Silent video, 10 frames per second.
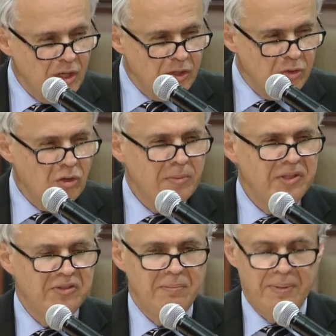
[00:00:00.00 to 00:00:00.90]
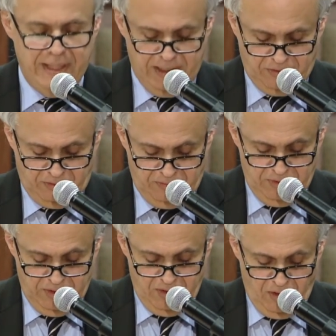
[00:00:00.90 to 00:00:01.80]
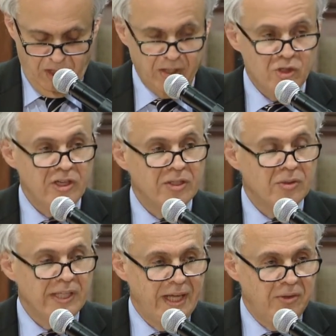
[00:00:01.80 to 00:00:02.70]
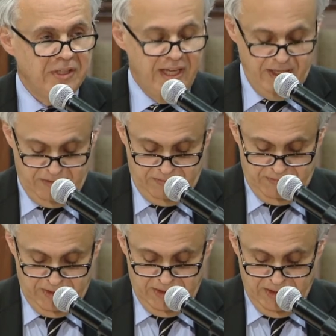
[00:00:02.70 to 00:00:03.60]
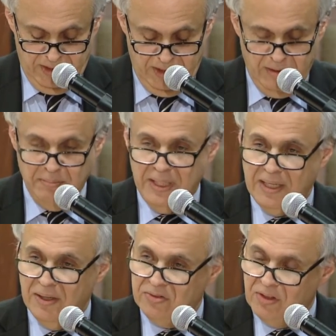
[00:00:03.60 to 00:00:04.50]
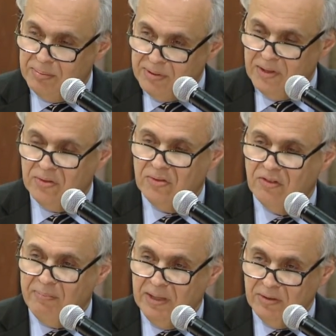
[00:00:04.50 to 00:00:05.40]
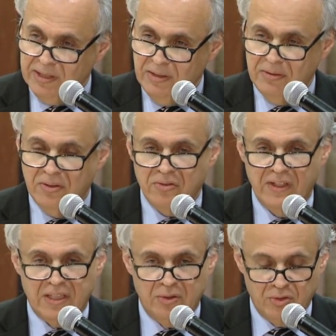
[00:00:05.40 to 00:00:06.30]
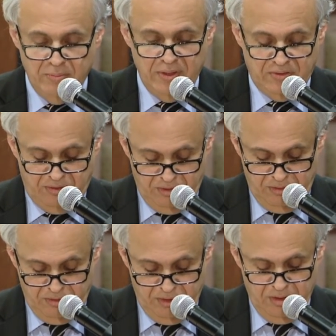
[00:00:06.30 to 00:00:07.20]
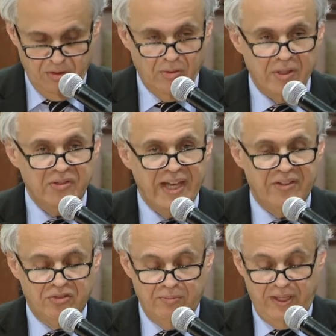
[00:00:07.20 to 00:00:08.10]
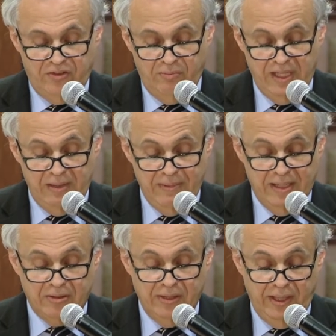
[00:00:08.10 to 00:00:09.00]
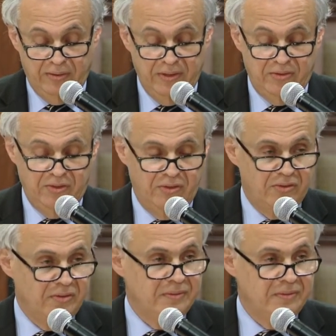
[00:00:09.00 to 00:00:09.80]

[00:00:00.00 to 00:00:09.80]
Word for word: Enormous impacts on our general health care because of the presence of mental illness that contributes to or exacerbates many medical illnesses.